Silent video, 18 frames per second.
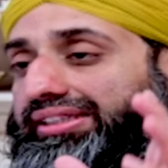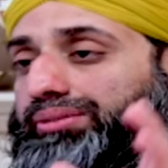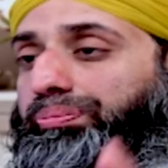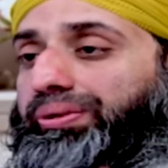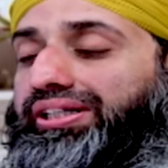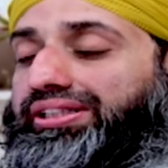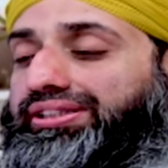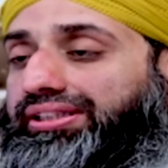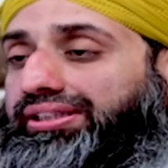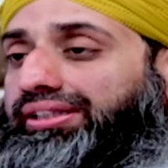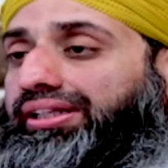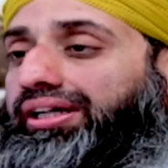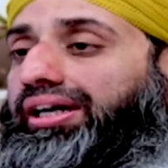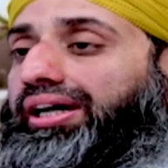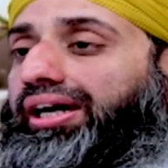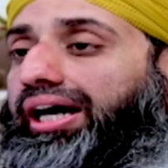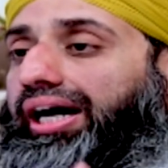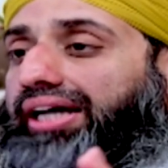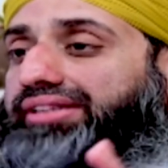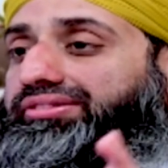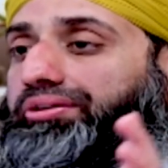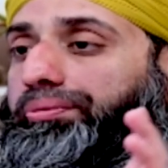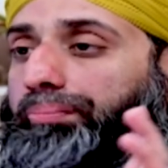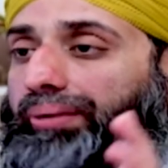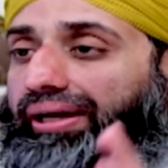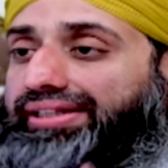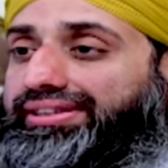this person has
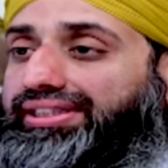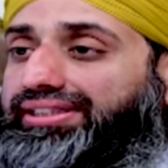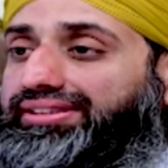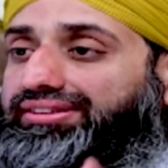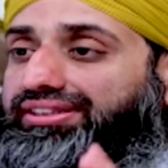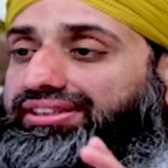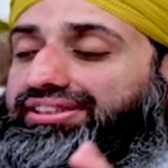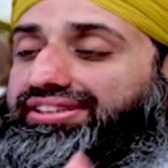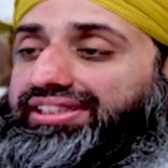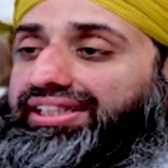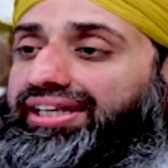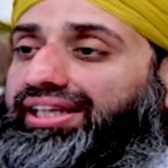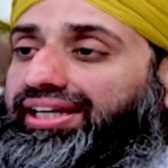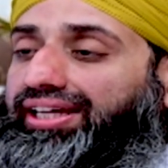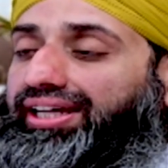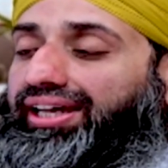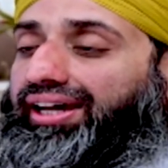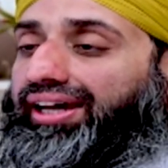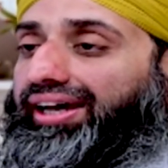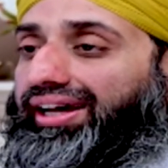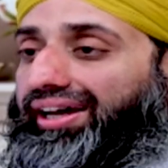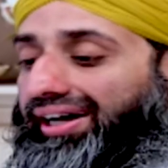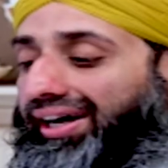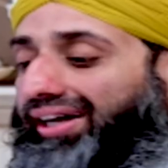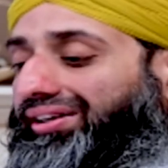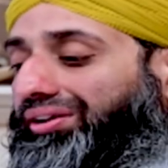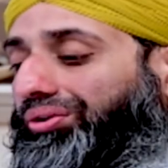repented sincerely
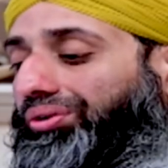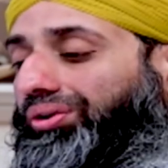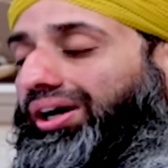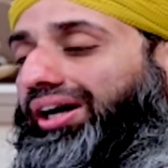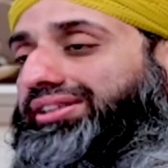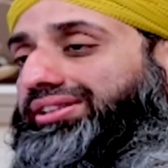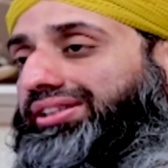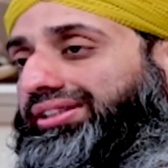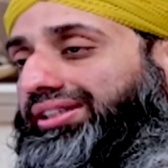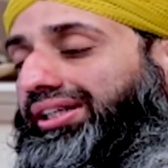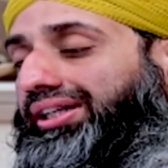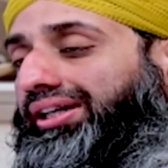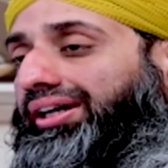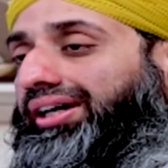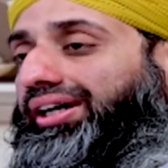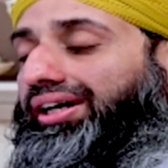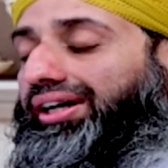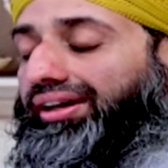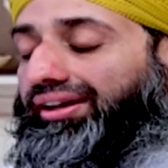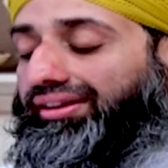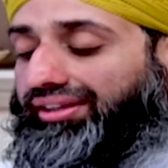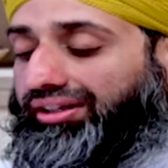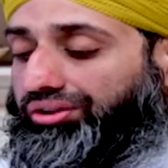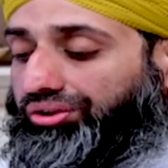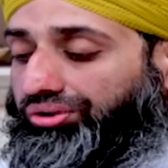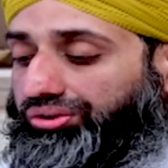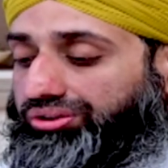and wholeheartedly in
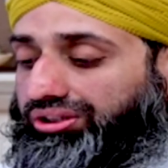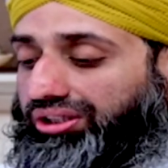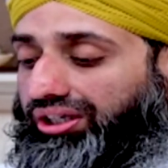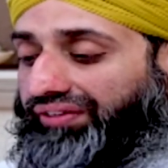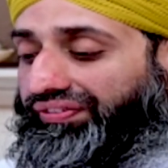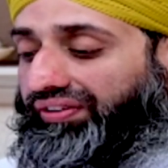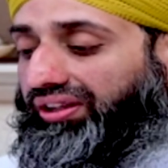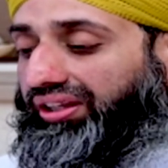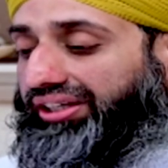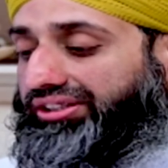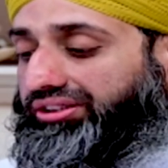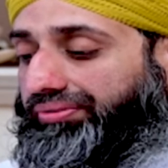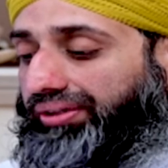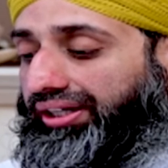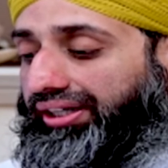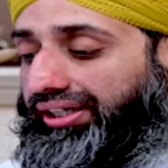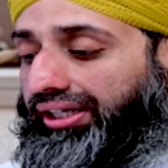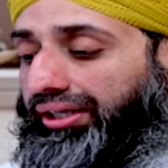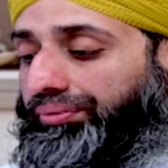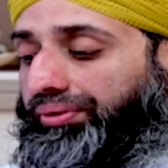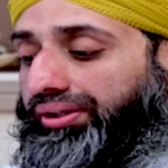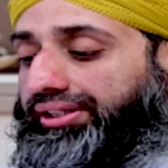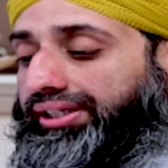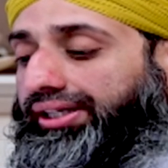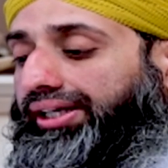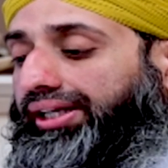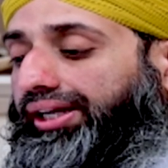the court of Allah subhanahu
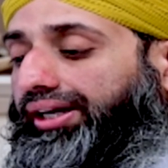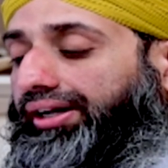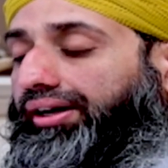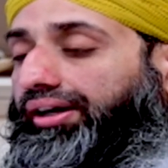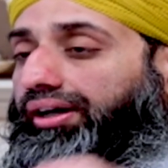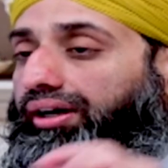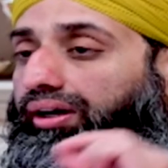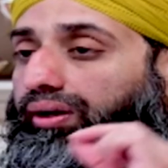wa ta'ala.